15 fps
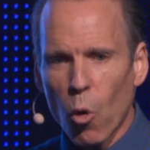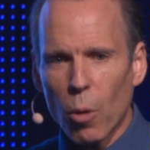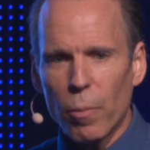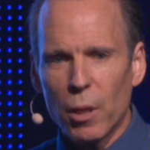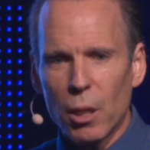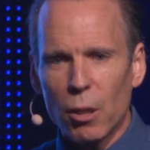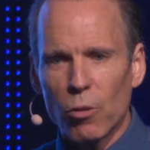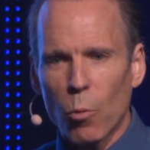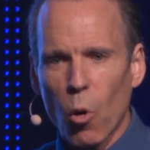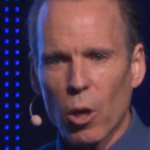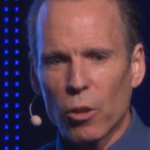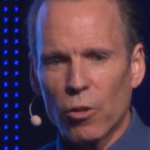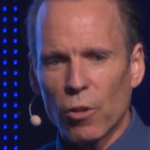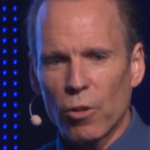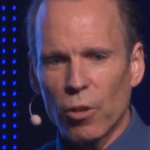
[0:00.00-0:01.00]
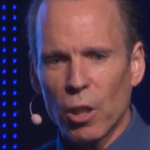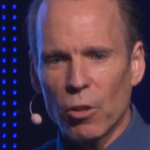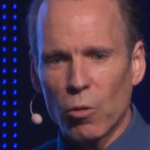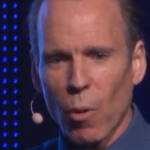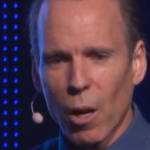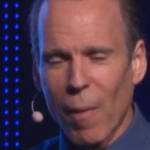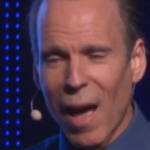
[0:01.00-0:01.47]
more beans, more nuts and
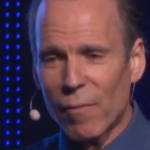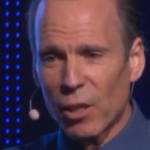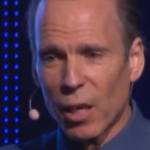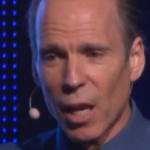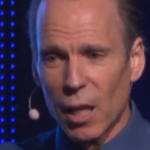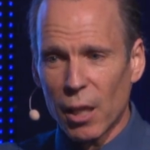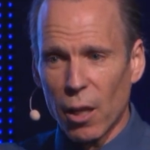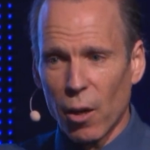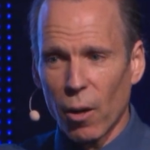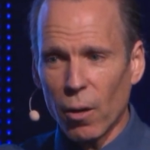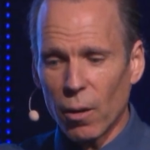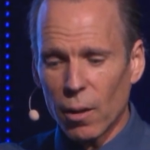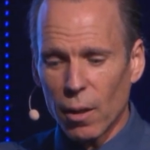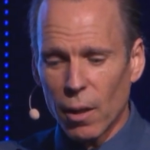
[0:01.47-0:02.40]
seeds is what I'm advocating here.